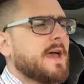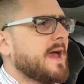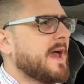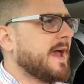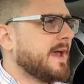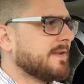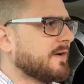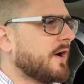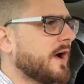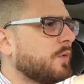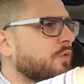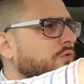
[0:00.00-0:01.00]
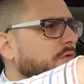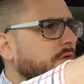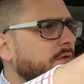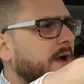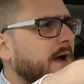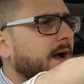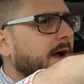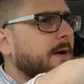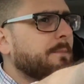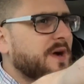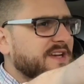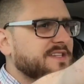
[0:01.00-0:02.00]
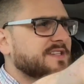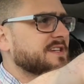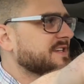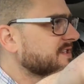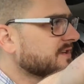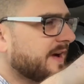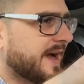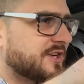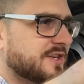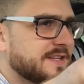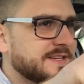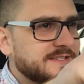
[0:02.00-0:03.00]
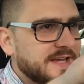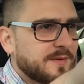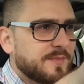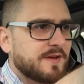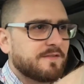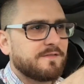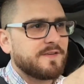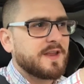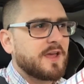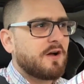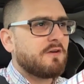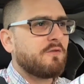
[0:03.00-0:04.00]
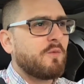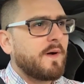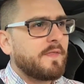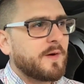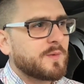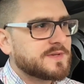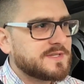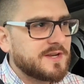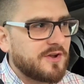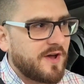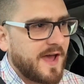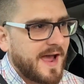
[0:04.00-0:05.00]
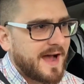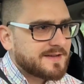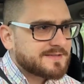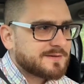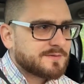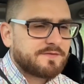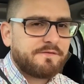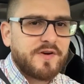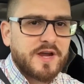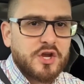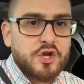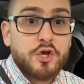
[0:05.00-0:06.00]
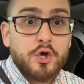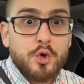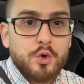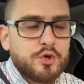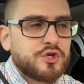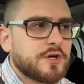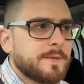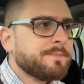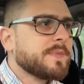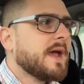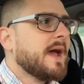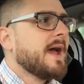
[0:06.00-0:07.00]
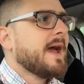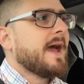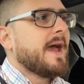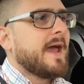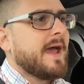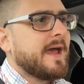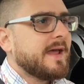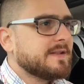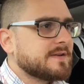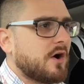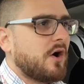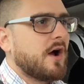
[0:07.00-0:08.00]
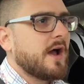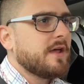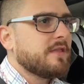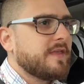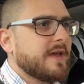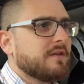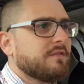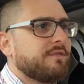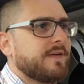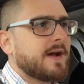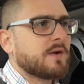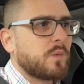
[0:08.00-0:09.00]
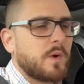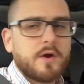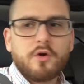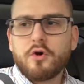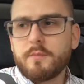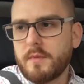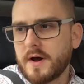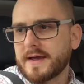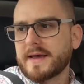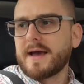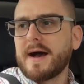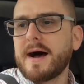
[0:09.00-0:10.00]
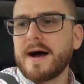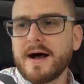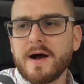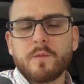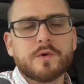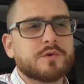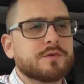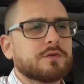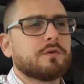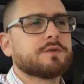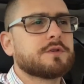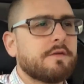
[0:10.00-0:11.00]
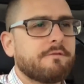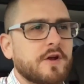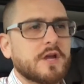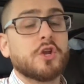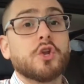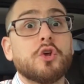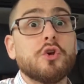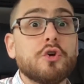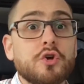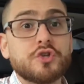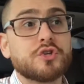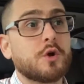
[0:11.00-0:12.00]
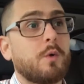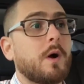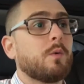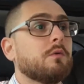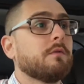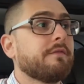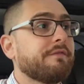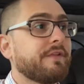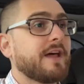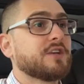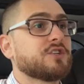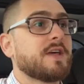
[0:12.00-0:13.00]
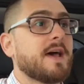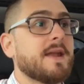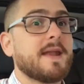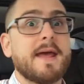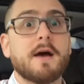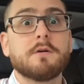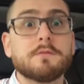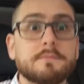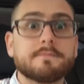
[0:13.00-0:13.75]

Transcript: and my sister actually sent me a video of one that was in her house and it was freaking huge. And I then found one on my car, which was also freaking huge, so I will flash that now.